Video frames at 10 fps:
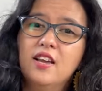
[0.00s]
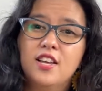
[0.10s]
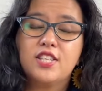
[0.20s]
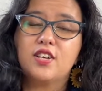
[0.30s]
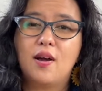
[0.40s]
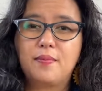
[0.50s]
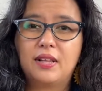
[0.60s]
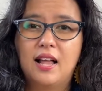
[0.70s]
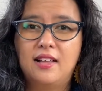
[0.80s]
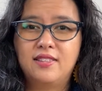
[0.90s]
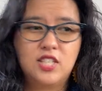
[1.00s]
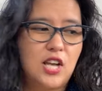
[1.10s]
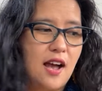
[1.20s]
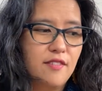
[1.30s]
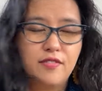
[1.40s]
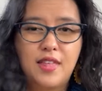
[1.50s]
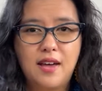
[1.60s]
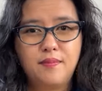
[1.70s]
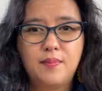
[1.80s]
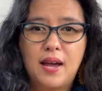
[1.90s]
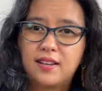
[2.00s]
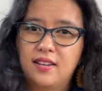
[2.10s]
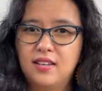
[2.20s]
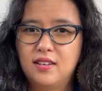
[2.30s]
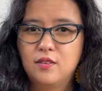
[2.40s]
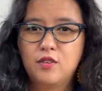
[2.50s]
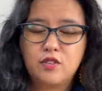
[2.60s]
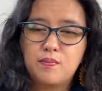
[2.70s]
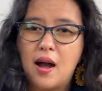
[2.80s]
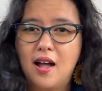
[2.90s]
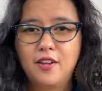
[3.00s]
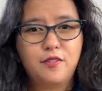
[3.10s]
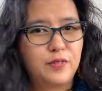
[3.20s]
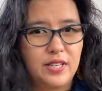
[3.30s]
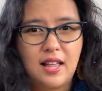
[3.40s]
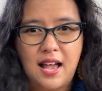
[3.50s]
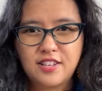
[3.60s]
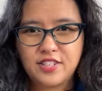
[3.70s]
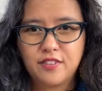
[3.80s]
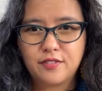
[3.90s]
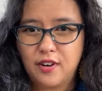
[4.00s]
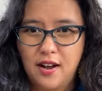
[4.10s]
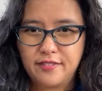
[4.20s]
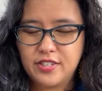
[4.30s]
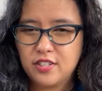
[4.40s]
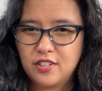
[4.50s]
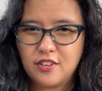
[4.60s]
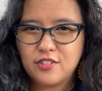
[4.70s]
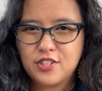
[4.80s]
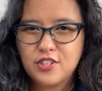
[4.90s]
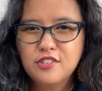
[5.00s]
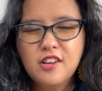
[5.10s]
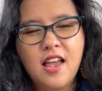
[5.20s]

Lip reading: So I'm glad to have that back in my wheelhouse of crafts to go to.